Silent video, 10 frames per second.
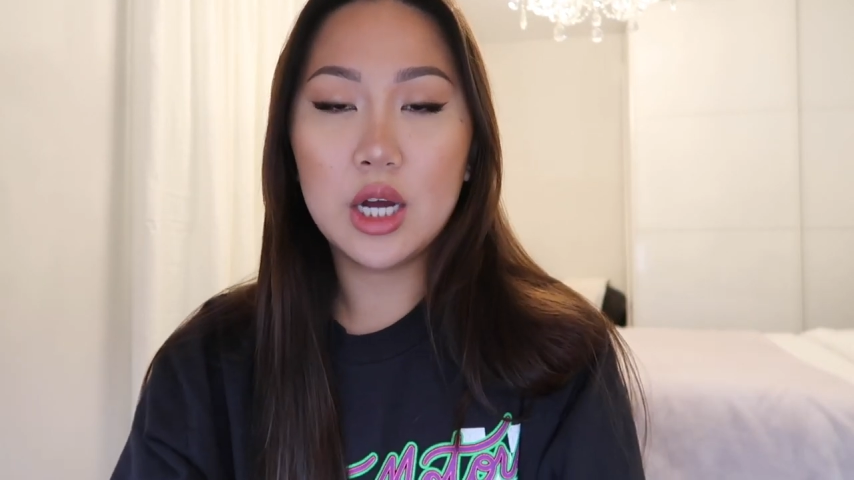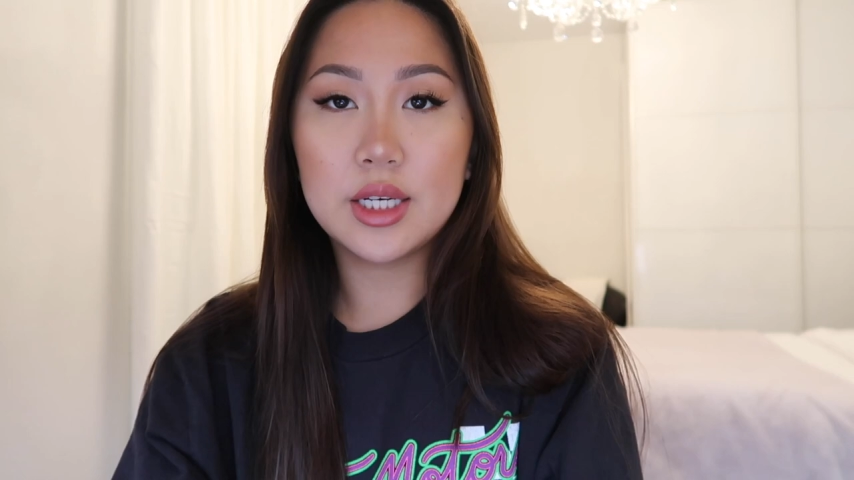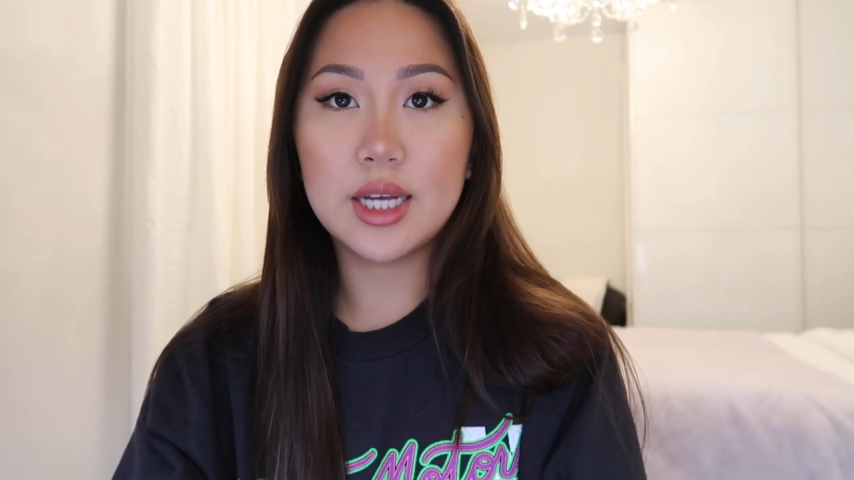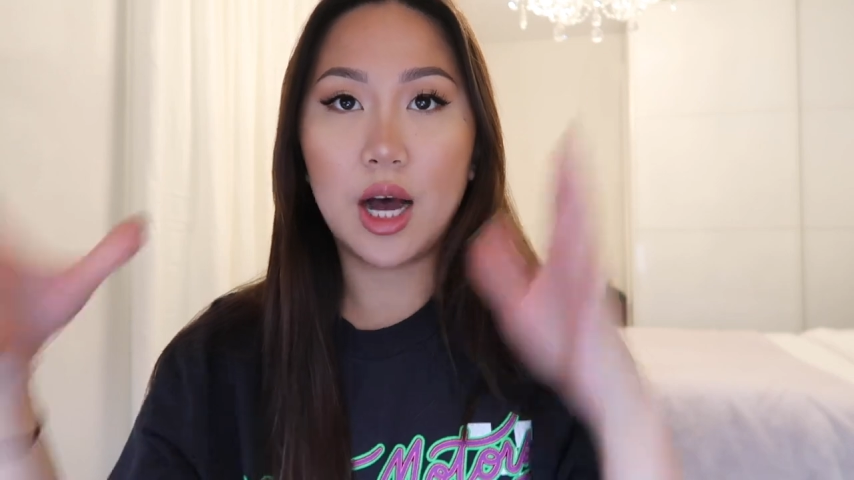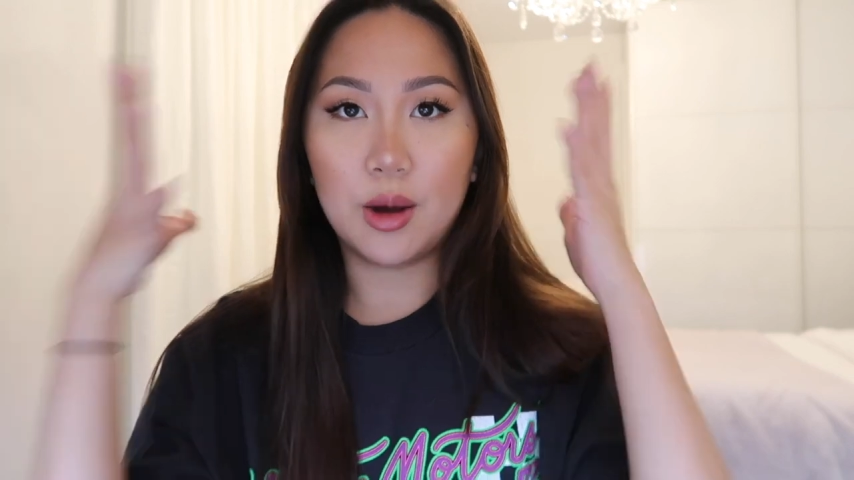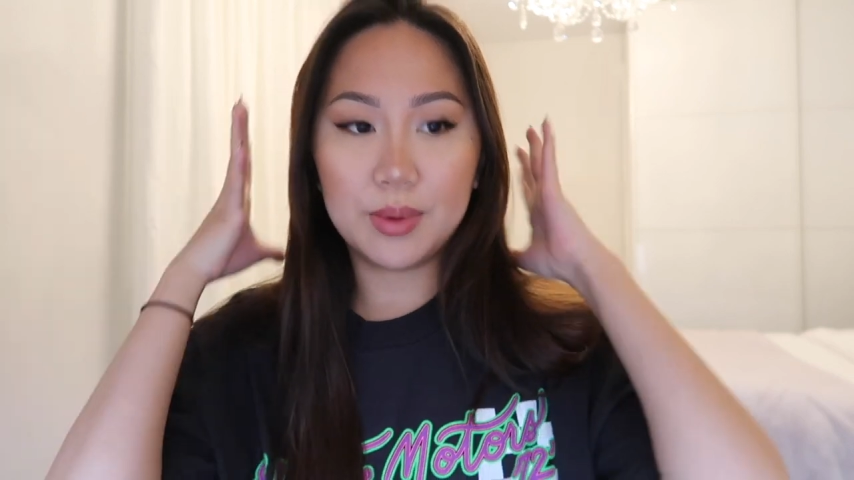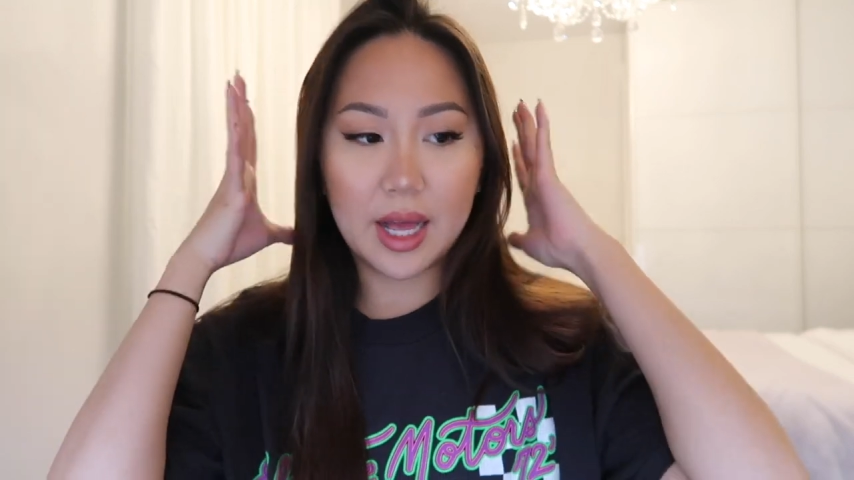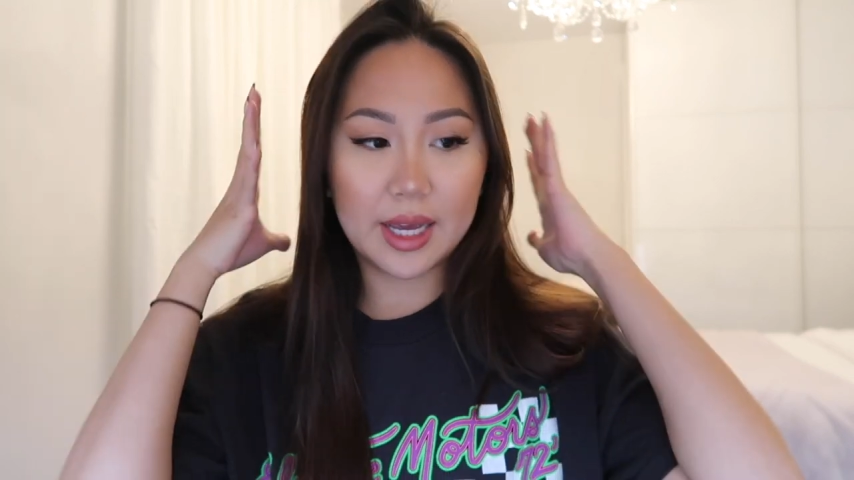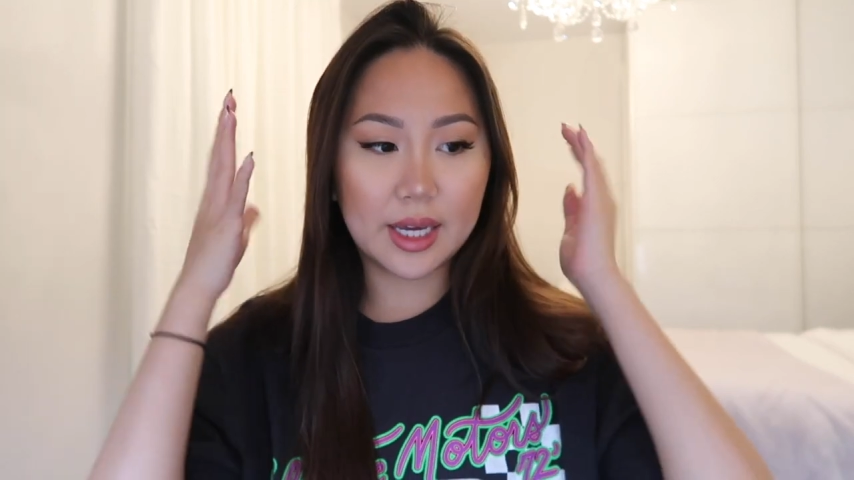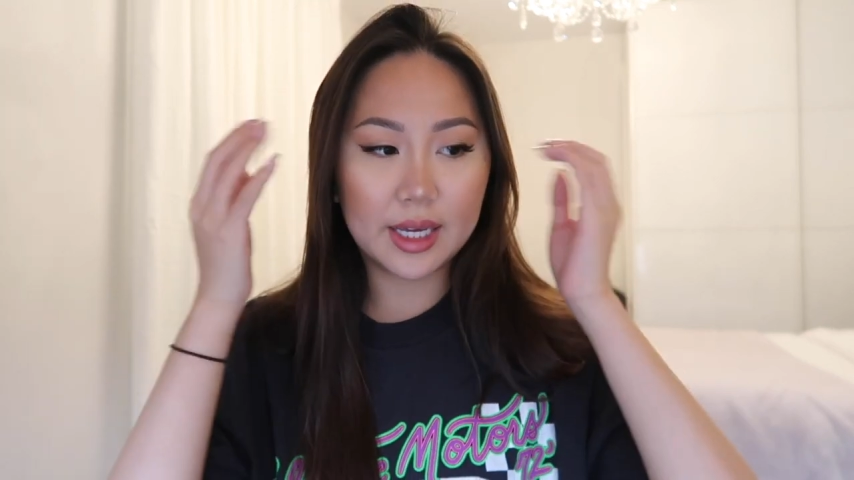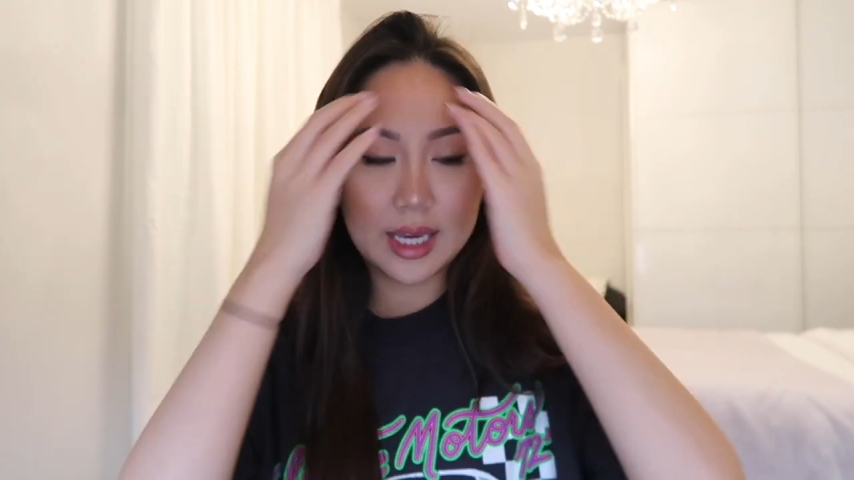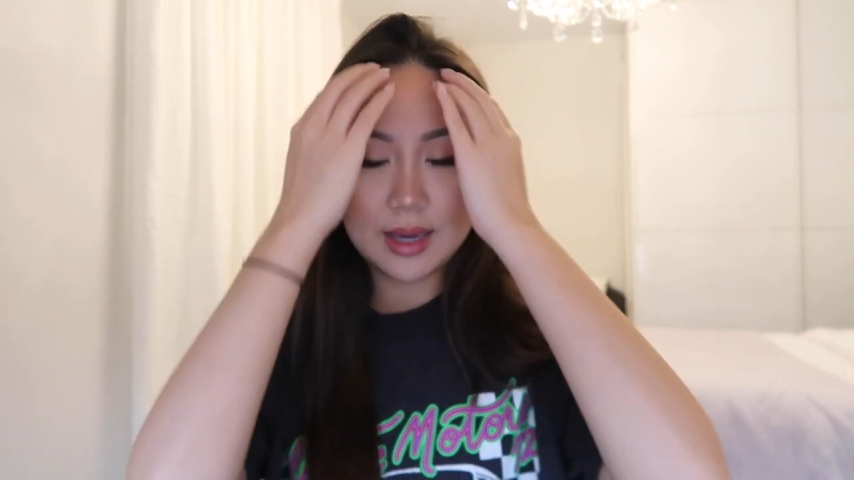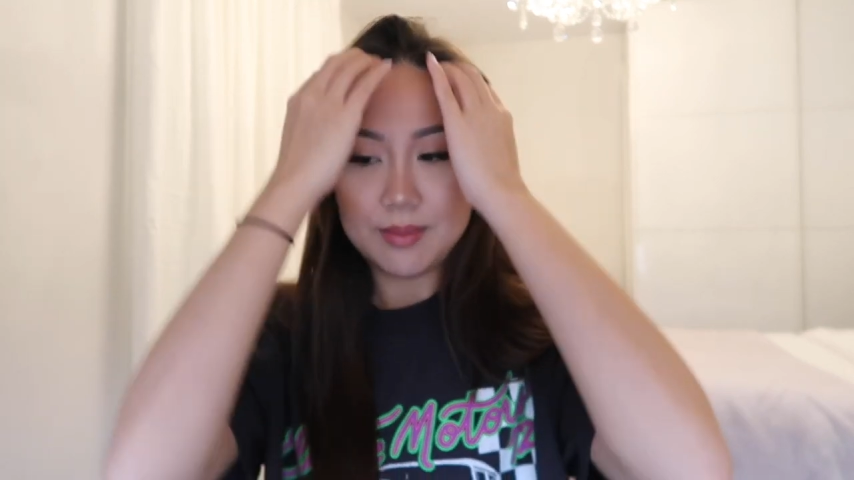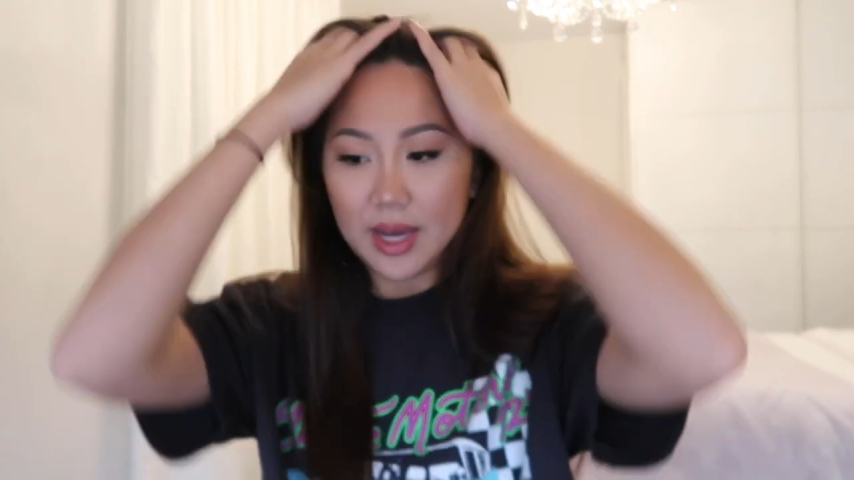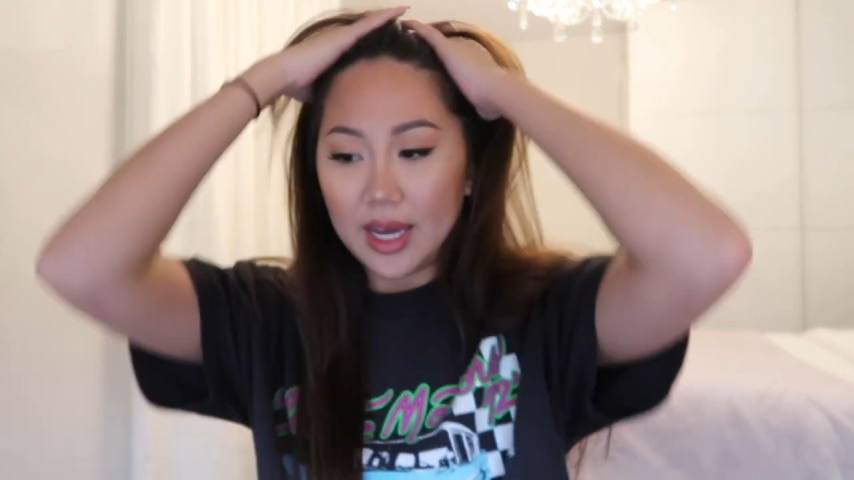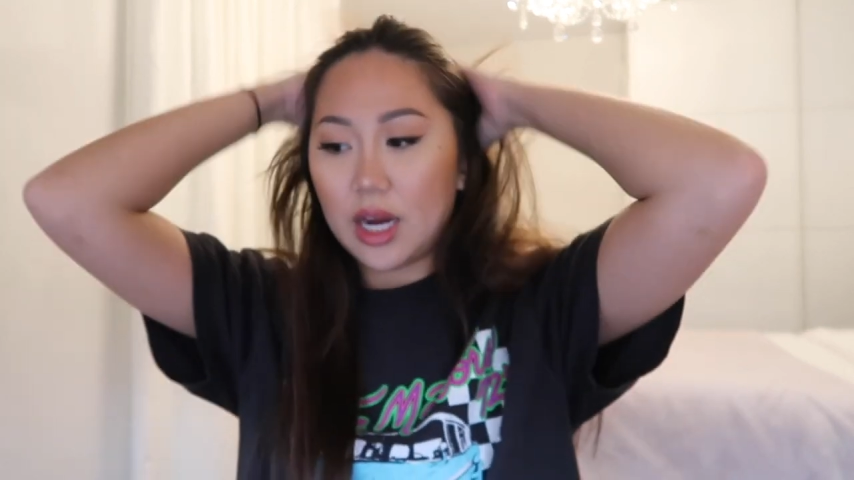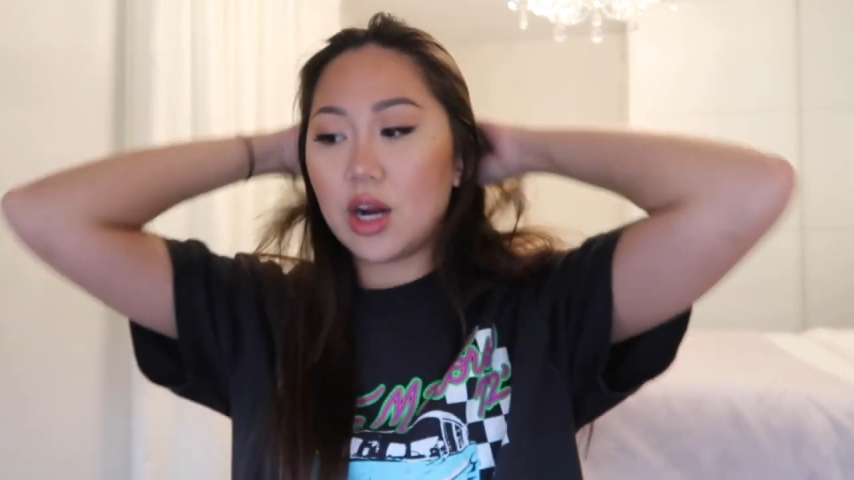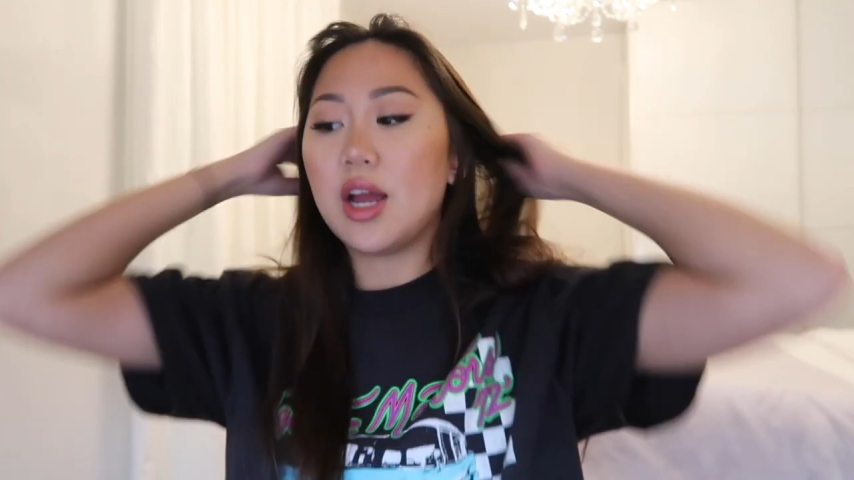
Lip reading: to help like keep my hair,